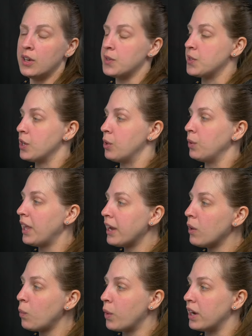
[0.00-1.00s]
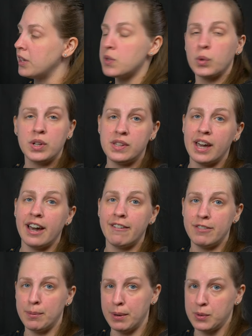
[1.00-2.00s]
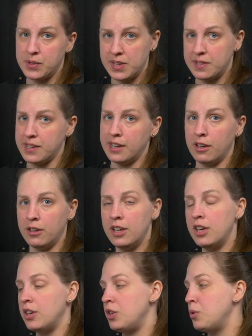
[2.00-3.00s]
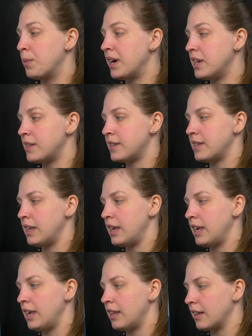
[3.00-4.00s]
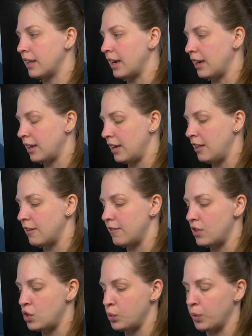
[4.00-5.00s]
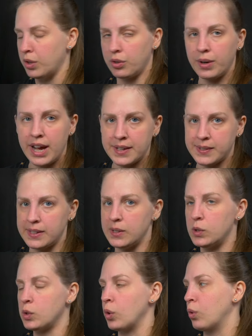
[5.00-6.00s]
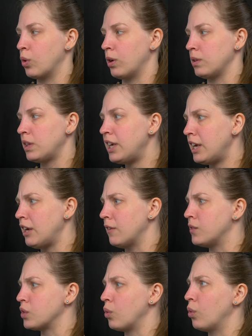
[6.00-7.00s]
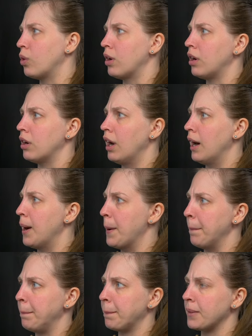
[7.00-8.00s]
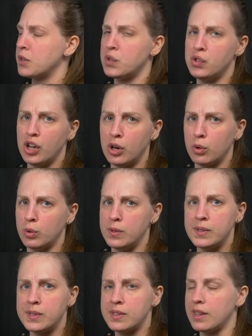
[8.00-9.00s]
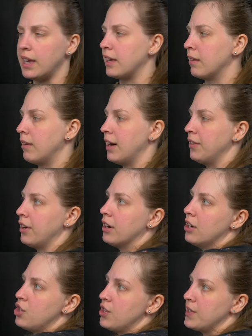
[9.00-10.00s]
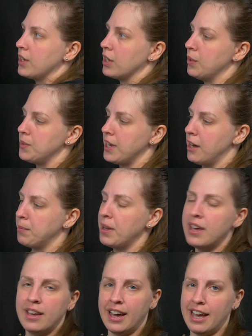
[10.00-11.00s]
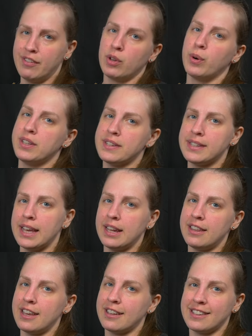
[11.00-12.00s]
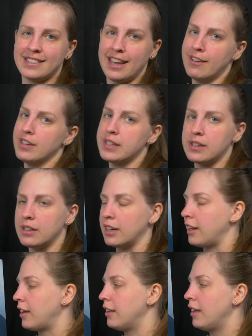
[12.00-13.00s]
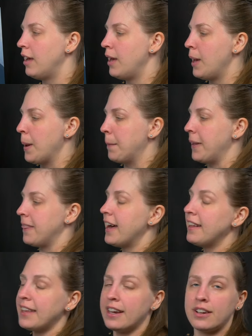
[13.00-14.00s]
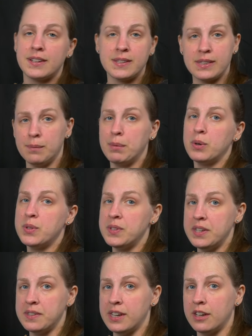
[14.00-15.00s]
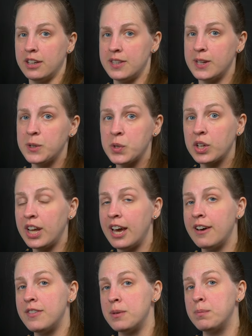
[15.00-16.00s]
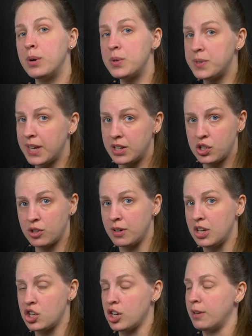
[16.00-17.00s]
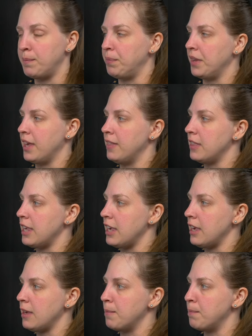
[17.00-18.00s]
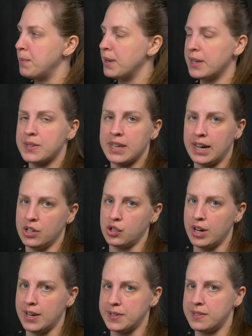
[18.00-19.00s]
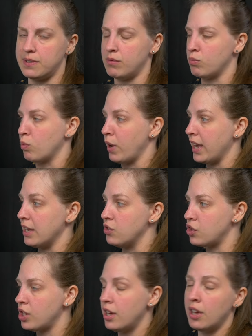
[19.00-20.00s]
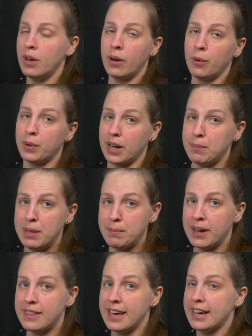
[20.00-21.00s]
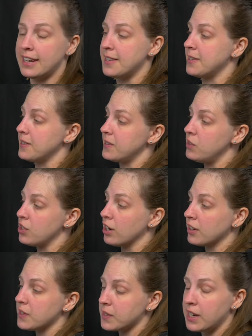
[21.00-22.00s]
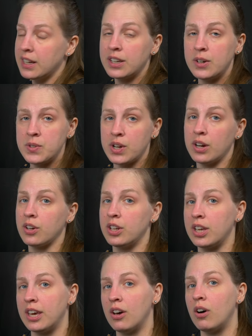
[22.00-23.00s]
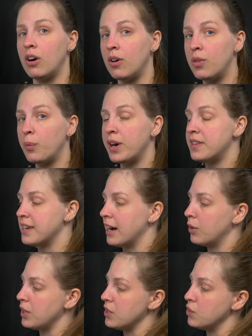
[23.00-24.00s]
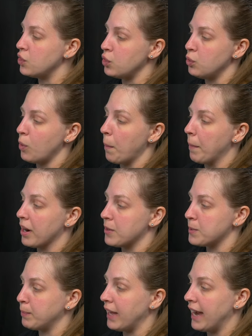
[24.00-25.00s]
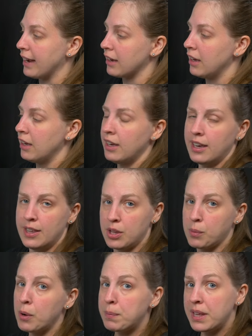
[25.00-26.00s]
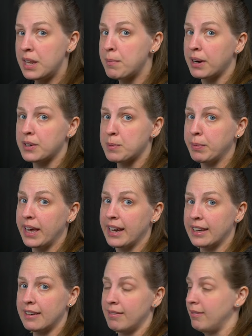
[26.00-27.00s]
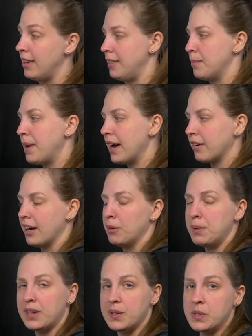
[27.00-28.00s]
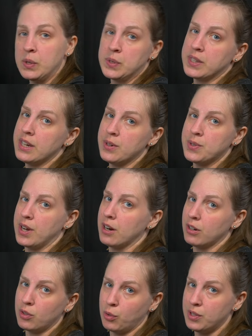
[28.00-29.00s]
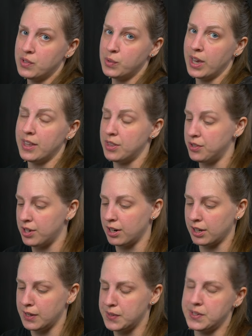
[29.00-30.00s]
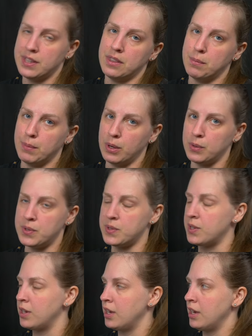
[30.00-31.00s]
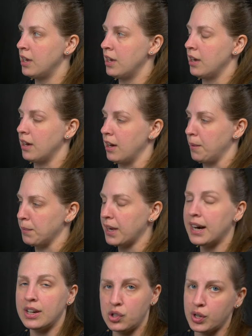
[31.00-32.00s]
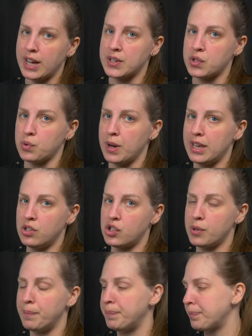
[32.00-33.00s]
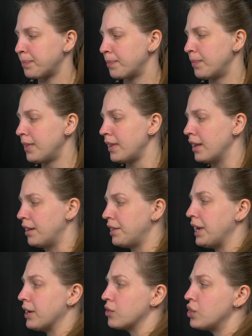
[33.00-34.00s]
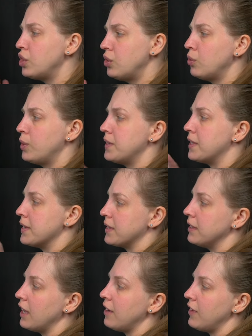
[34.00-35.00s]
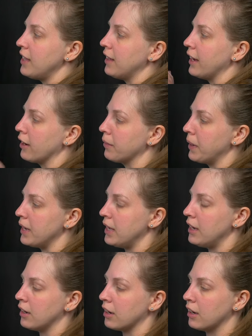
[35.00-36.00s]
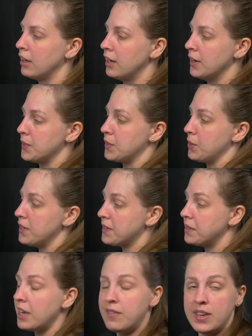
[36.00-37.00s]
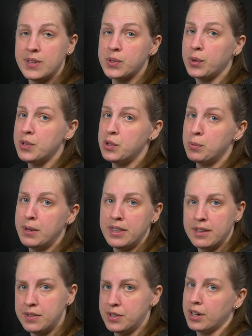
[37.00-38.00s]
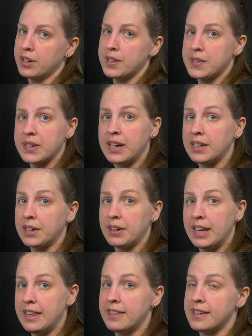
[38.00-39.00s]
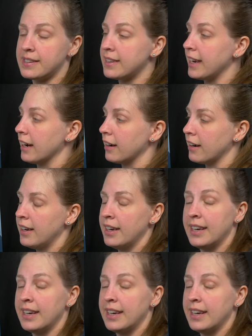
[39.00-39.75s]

So layer one is going to have the most detail. You might see like individual grasses or leaves or um, stones like on the arch as it goes up. I haven't quite decided yet because I haven't started it. But that layer gets the most detail. It's also going to have the most saturation and the biggest contrast range. What I mean by that is its darkest colors are going to get all the way down into Mars black. And there won't be any Mars black in the background because those layers aren't going to get the darkest and the most um, contrast range. Layer two is this navy layer right here. So this navy is going to be the darkest color in this layer.